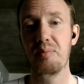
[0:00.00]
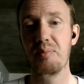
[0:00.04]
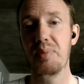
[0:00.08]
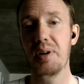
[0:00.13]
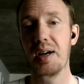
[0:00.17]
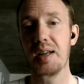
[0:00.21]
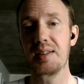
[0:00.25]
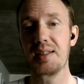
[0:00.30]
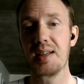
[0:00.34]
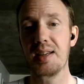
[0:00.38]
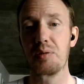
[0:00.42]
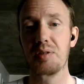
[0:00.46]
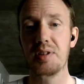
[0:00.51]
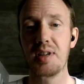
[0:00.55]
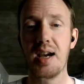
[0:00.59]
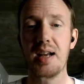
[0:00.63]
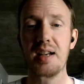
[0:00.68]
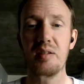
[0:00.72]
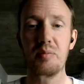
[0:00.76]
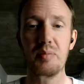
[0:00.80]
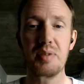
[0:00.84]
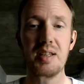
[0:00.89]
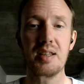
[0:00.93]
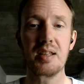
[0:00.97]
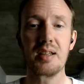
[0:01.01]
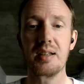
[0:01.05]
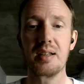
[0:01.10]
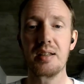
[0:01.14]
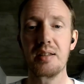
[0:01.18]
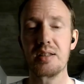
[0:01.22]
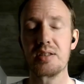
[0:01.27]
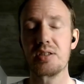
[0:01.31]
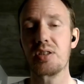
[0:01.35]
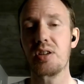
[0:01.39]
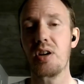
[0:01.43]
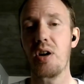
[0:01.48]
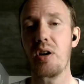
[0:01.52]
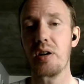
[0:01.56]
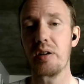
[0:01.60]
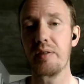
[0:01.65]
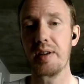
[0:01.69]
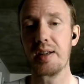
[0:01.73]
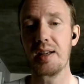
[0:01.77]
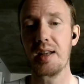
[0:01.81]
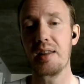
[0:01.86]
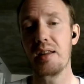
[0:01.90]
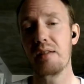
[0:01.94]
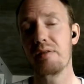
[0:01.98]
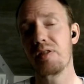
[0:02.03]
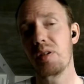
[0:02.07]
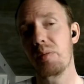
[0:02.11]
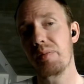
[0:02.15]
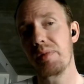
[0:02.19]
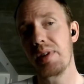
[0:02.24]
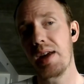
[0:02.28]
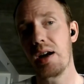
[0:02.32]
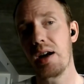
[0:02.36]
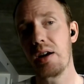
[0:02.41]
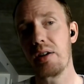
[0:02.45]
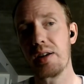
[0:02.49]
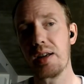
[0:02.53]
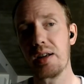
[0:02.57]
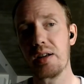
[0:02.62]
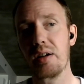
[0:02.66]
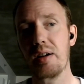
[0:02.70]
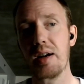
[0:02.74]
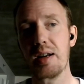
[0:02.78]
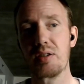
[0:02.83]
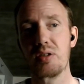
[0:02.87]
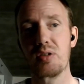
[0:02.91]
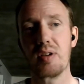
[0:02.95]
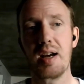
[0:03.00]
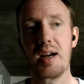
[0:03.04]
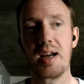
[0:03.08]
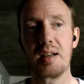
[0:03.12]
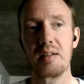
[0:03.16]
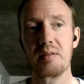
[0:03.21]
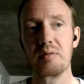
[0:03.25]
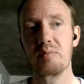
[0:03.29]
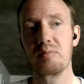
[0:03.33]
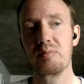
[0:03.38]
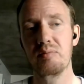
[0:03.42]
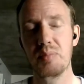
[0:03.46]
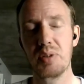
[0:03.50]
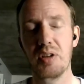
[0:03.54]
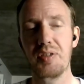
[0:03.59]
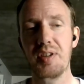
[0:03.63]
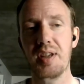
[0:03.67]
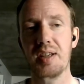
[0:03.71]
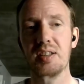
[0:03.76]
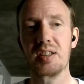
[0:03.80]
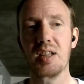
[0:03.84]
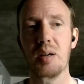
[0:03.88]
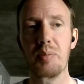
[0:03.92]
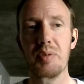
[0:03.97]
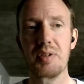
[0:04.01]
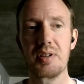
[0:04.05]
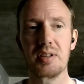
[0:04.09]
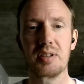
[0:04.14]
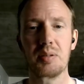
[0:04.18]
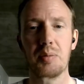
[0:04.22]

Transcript: But that would kind of be the, the start of it. And then from there, you know, I'd try and build things up into